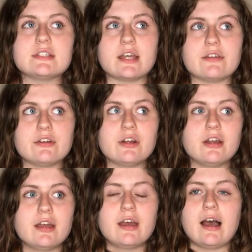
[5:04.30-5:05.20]
together,
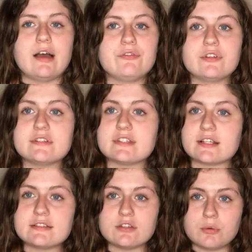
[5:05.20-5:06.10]
I feel is
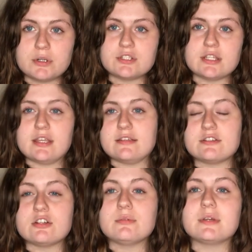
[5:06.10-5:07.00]
like so much
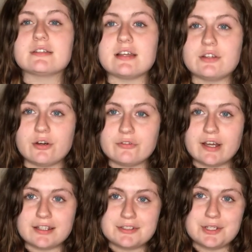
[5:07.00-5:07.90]
easier, because I know if I
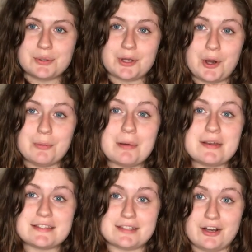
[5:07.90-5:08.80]
had to do it all by
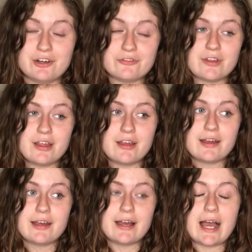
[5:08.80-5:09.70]
myself,
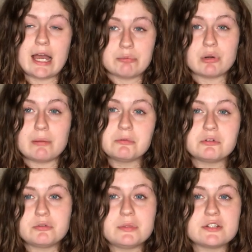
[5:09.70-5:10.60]
I
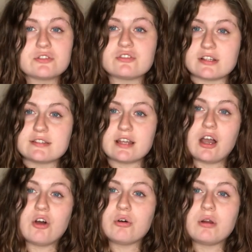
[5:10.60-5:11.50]
probably would be a stressed
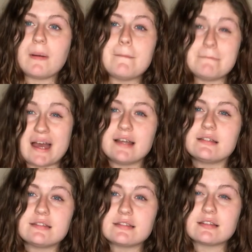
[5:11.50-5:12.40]
out
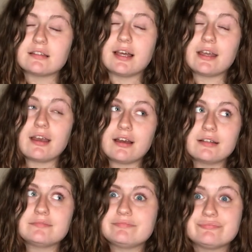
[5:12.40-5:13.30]
mess. Like,
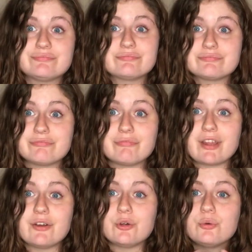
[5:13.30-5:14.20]

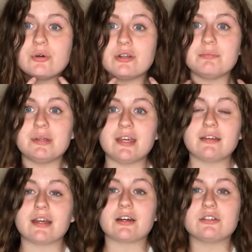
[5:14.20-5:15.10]
who wouldn't
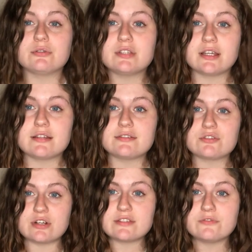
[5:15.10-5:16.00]
be? Like, adulting is
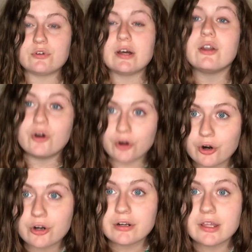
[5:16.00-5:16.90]
stressful and
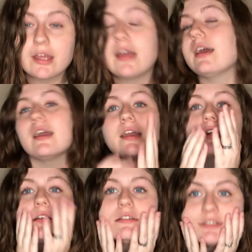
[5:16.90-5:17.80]
hard,
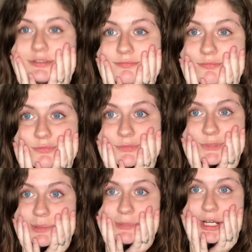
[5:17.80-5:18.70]
and
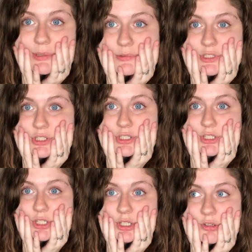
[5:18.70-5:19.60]
sometimes it's
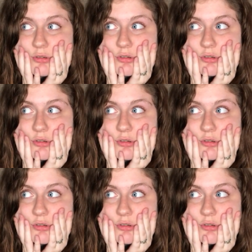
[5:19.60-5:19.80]
just like